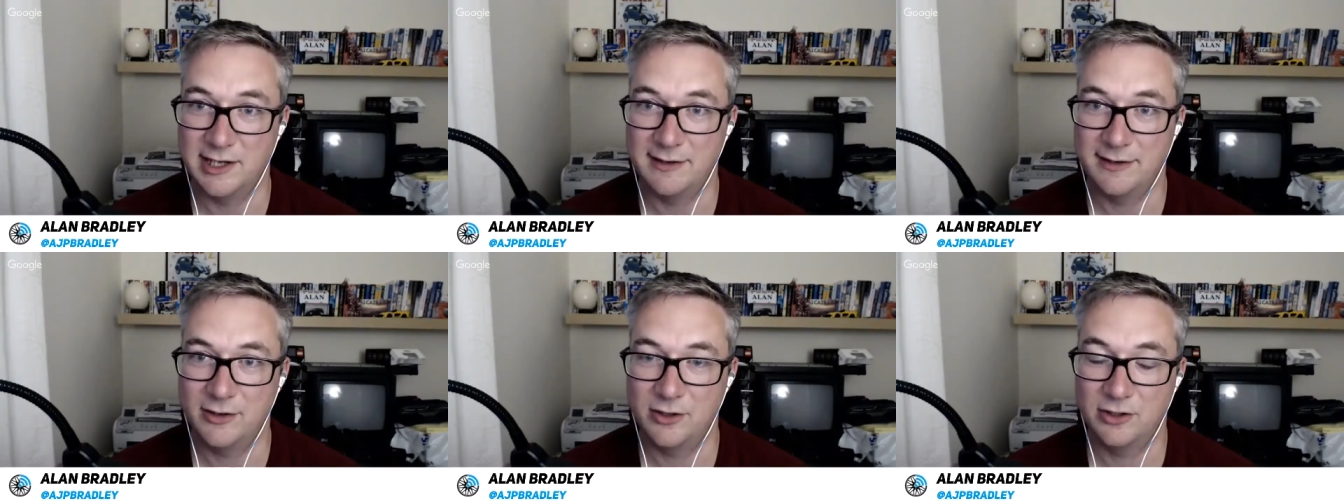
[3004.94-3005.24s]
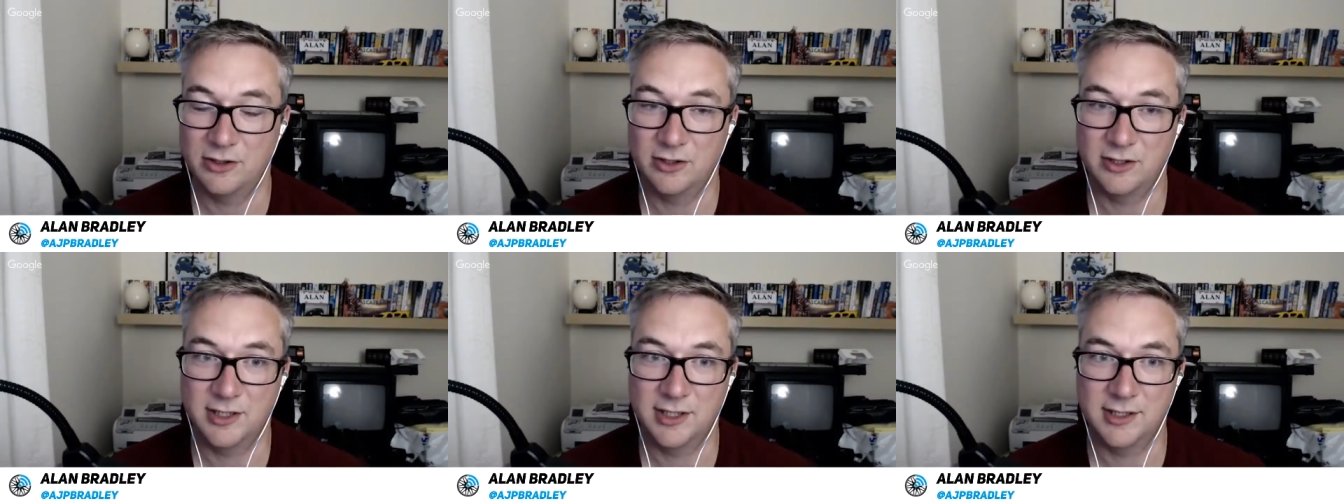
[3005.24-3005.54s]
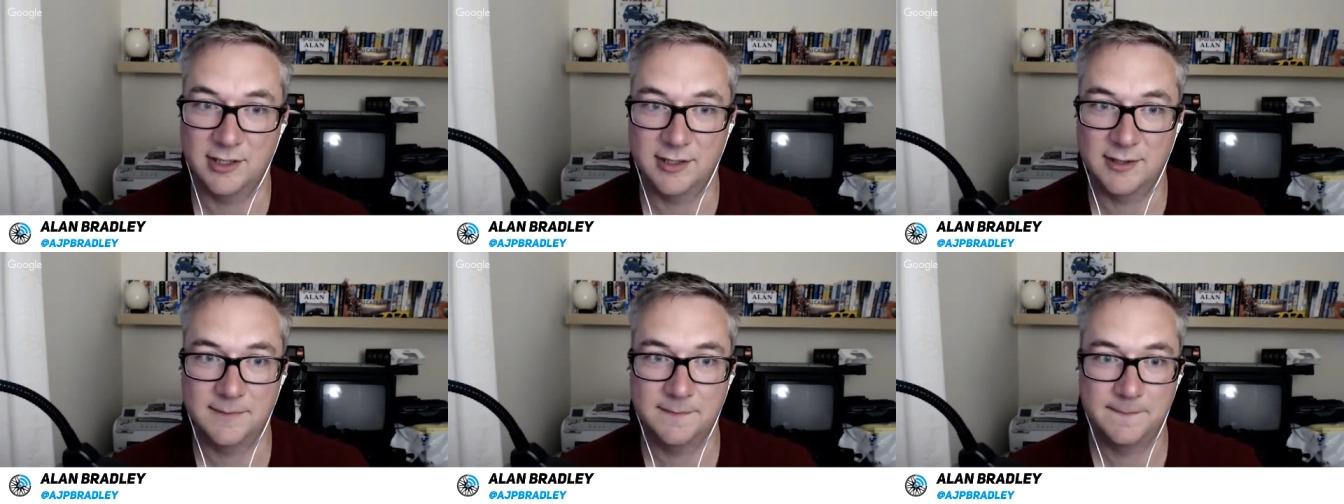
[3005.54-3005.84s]
it got on
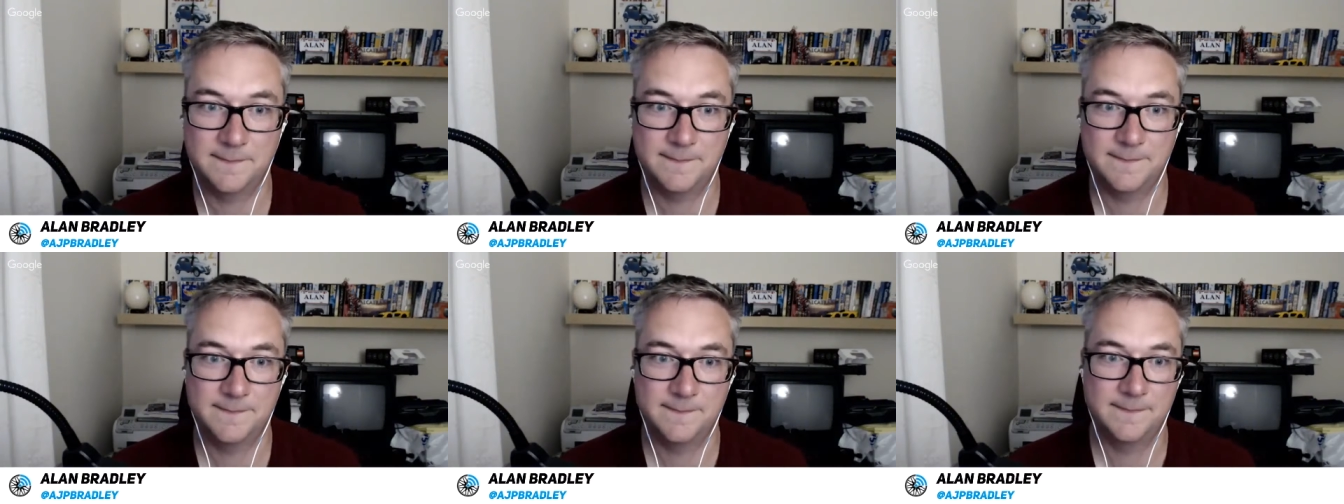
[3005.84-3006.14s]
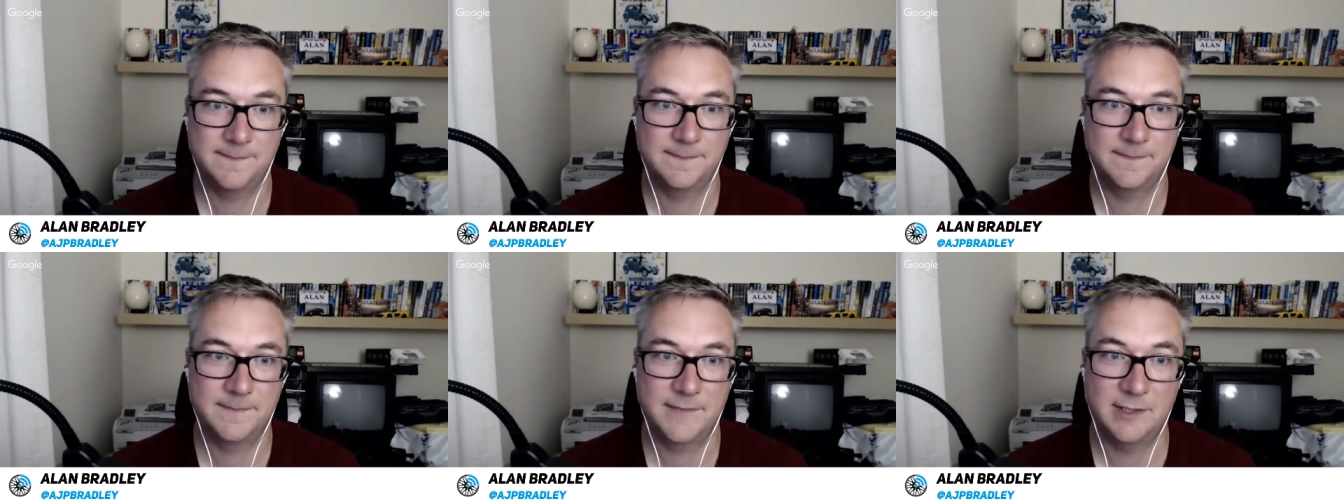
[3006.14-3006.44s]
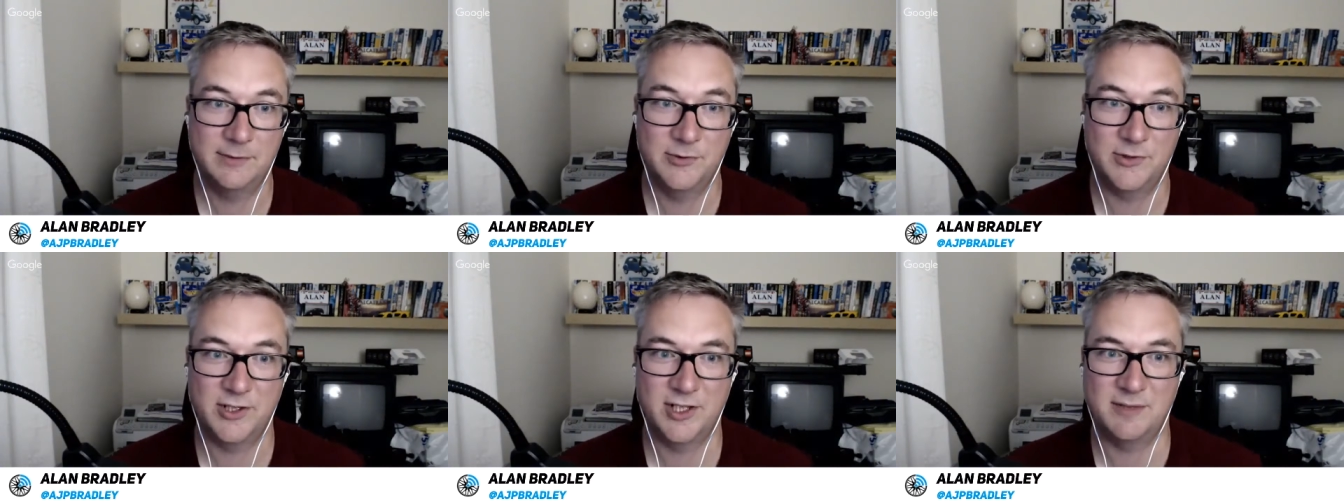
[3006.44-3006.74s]
either. He
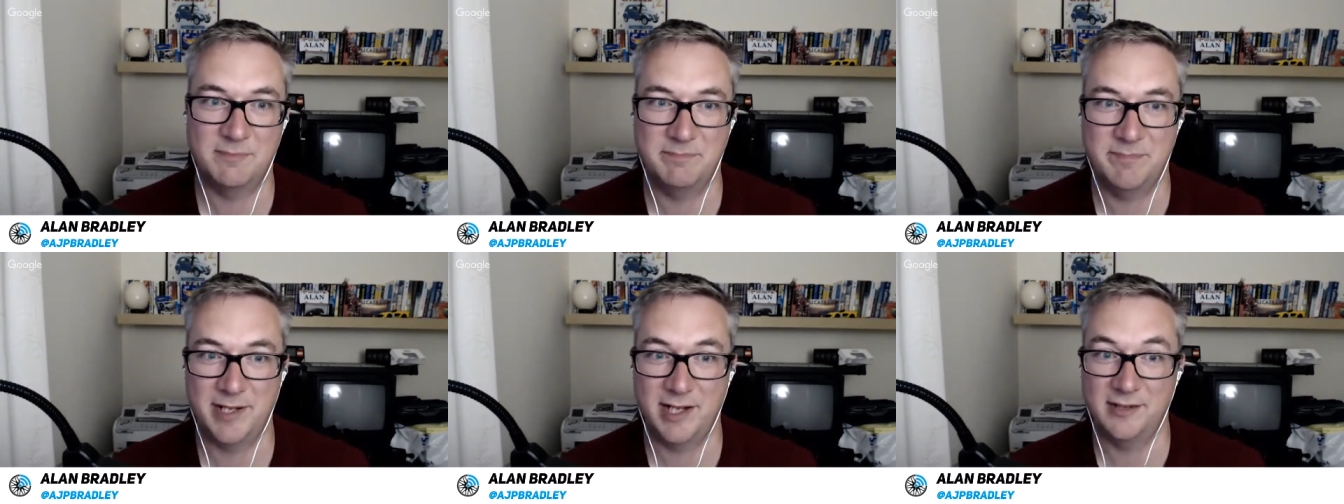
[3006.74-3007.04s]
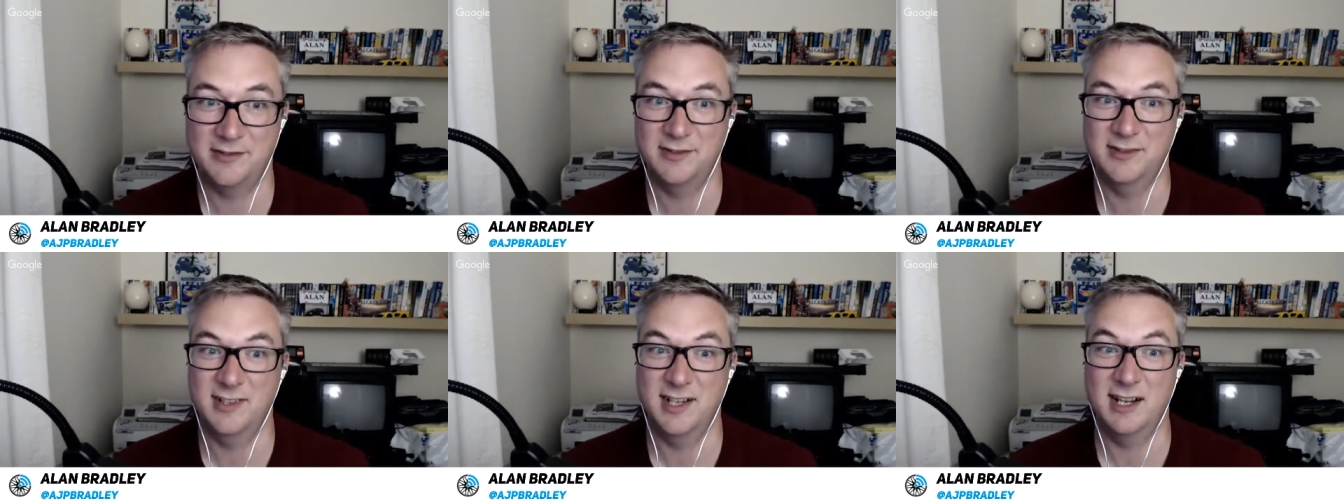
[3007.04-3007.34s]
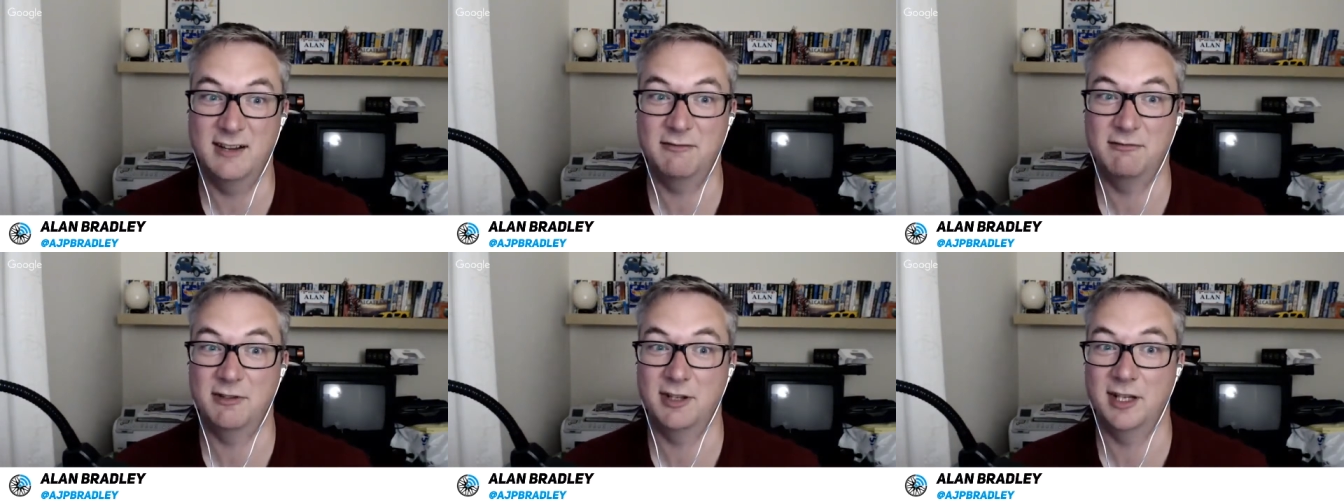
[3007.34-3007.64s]
was on a bus and
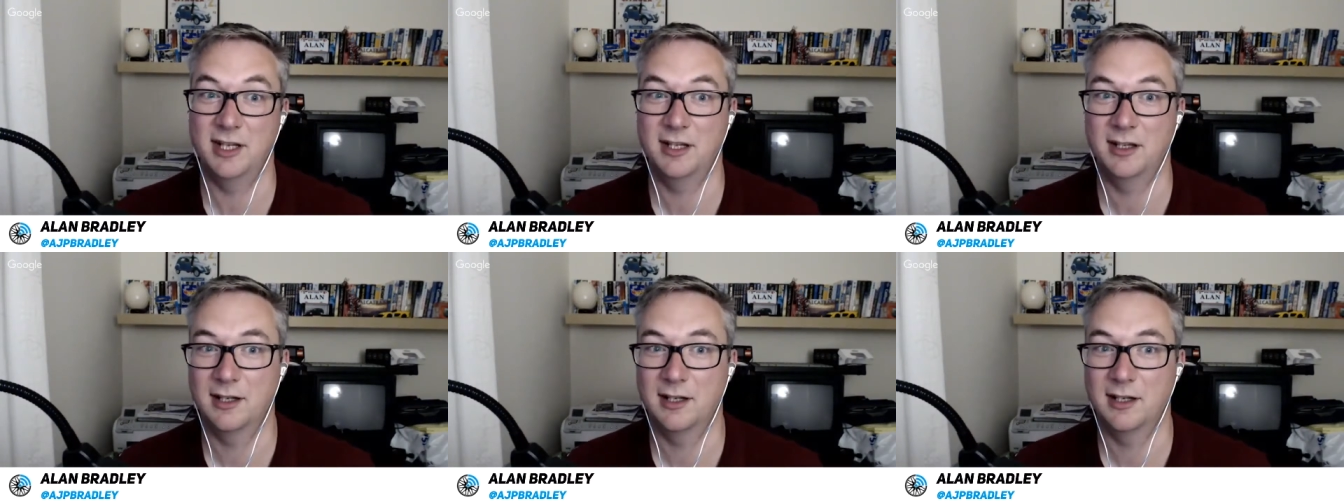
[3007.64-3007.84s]
everything,